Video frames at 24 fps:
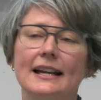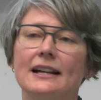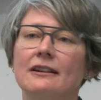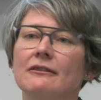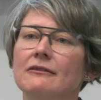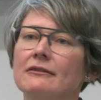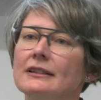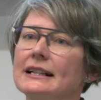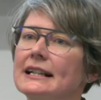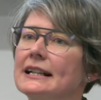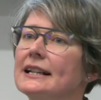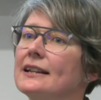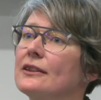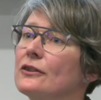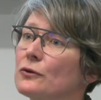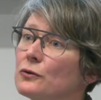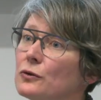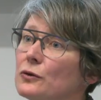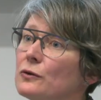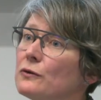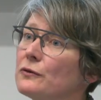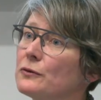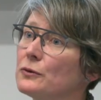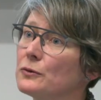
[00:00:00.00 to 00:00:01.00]
in a really
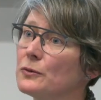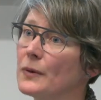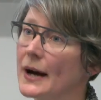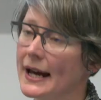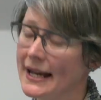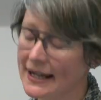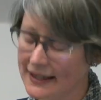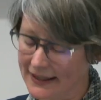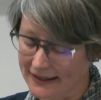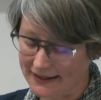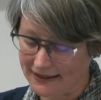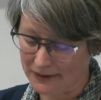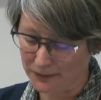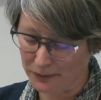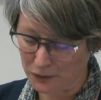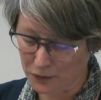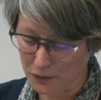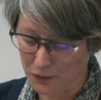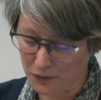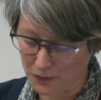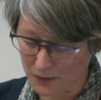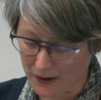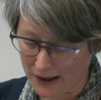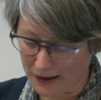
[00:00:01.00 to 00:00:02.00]
thoughtful way to
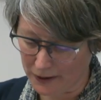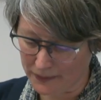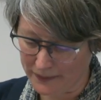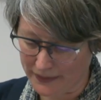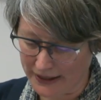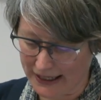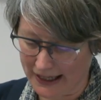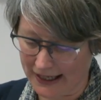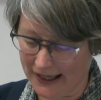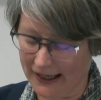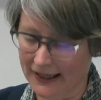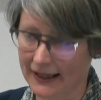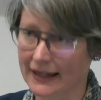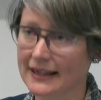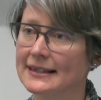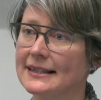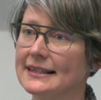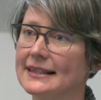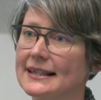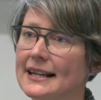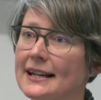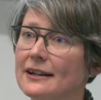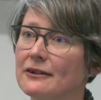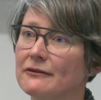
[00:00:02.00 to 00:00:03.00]
support wellbeing
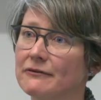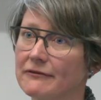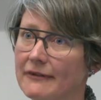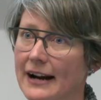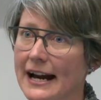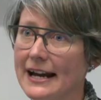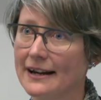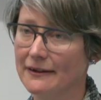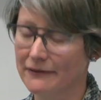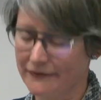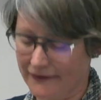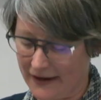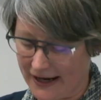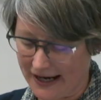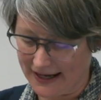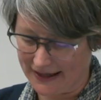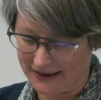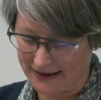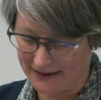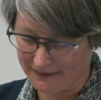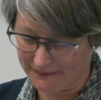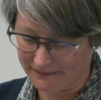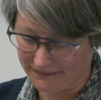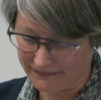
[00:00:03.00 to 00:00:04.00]
instead of
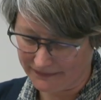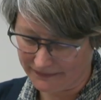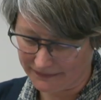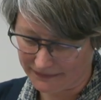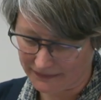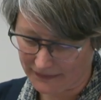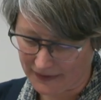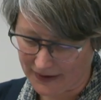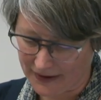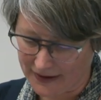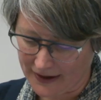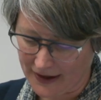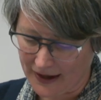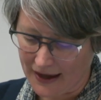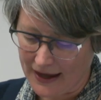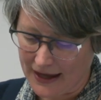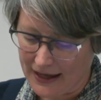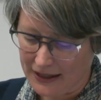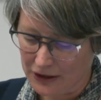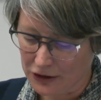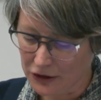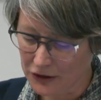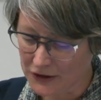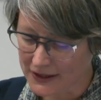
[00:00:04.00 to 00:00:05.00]
reifying them.
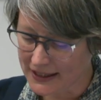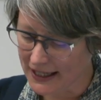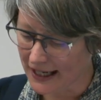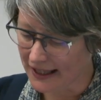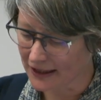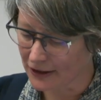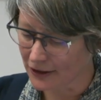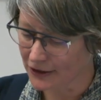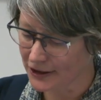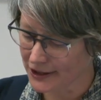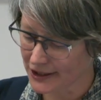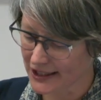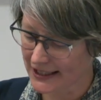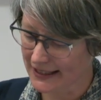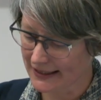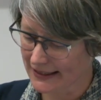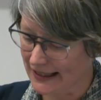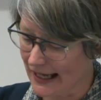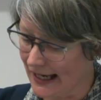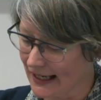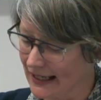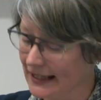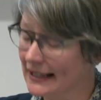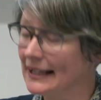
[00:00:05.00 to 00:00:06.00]
New technologies
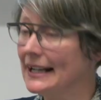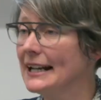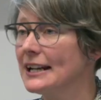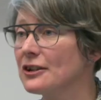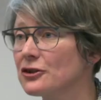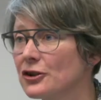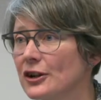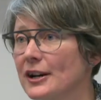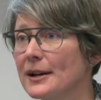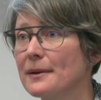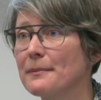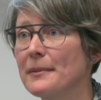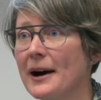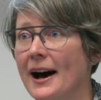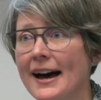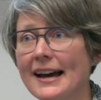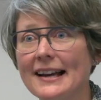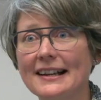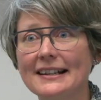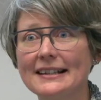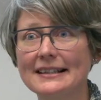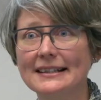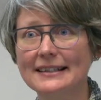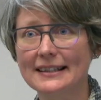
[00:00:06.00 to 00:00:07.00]
like electric
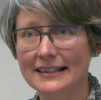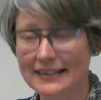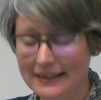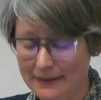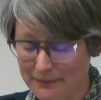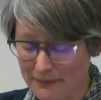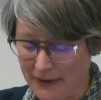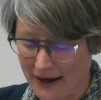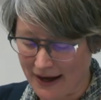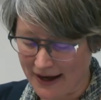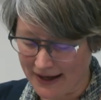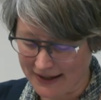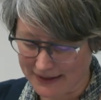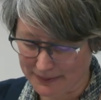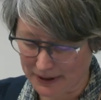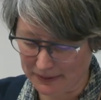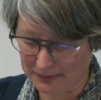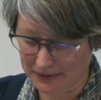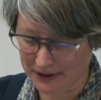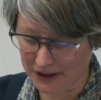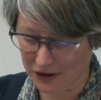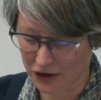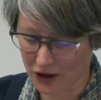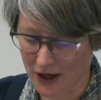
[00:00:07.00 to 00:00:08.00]
bikes, smart
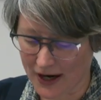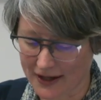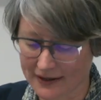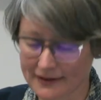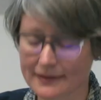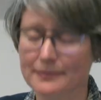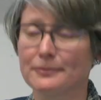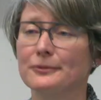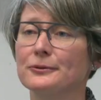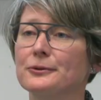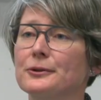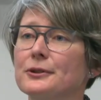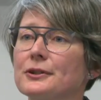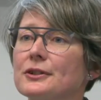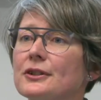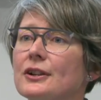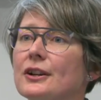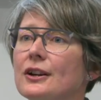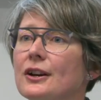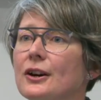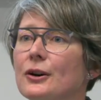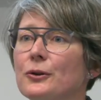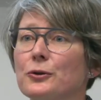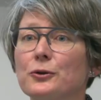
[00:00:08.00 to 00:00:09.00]
public transport,
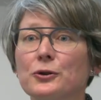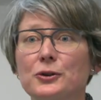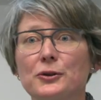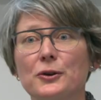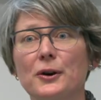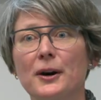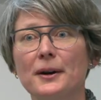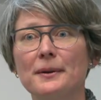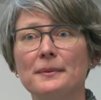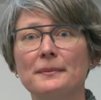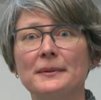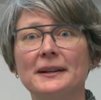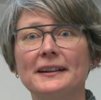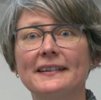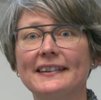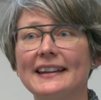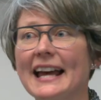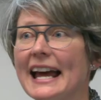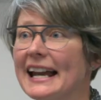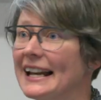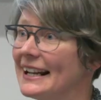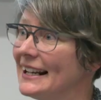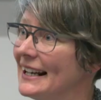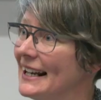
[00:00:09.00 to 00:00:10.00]
autonomous
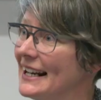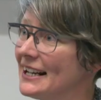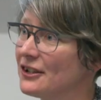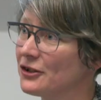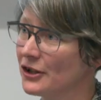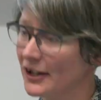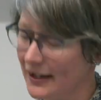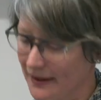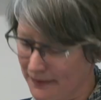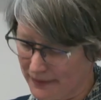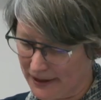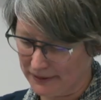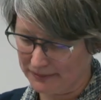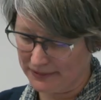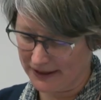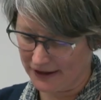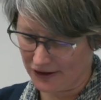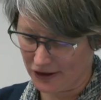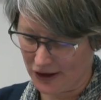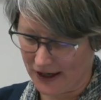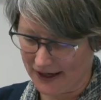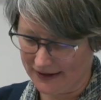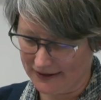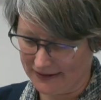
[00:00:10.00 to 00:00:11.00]
and electric public
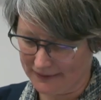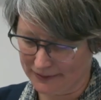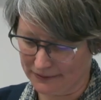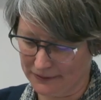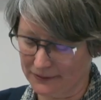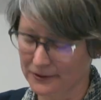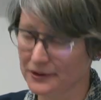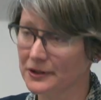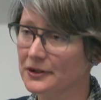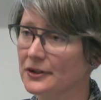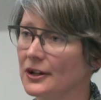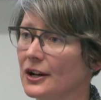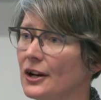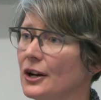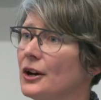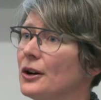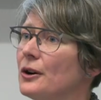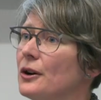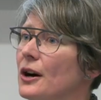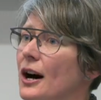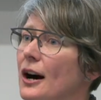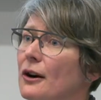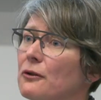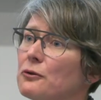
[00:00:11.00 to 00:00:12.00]
transport
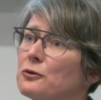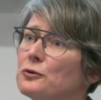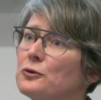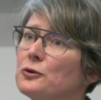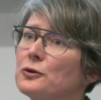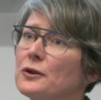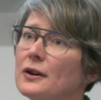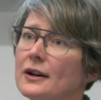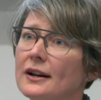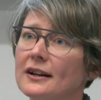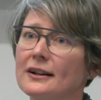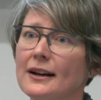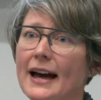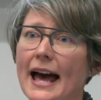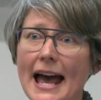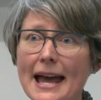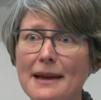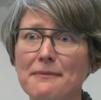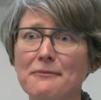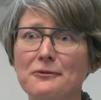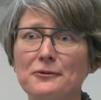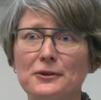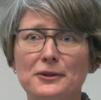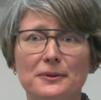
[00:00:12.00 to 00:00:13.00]
are all
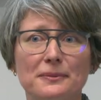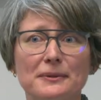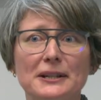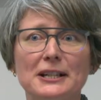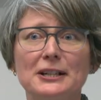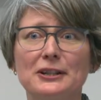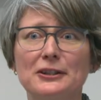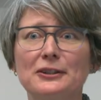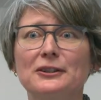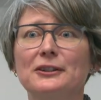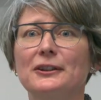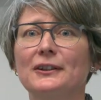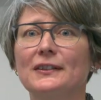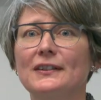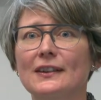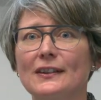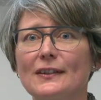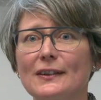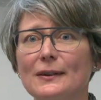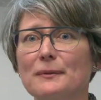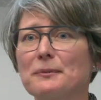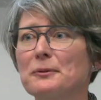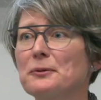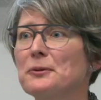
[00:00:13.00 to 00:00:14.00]
able to be used to
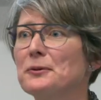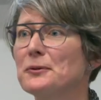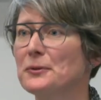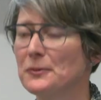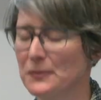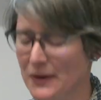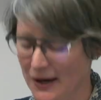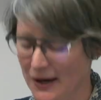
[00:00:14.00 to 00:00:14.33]
support